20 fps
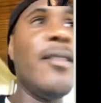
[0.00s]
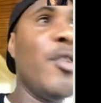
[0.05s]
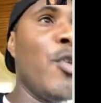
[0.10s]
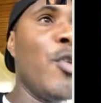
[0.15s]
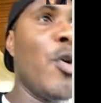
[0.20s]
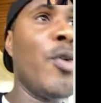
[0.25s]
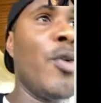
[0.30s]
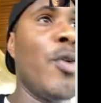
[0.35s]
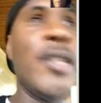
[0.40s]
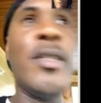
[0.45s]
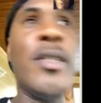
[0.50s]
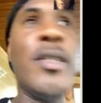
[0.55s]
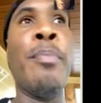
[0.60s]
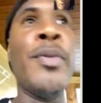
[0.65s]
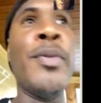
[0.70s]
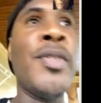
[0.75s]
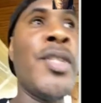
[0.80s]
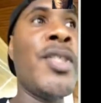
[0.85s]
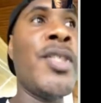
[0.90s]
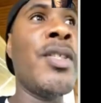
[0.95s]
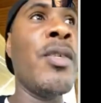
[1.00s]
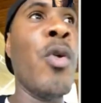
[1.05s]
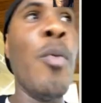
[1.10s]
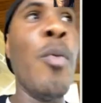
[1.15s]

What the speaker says: there's a position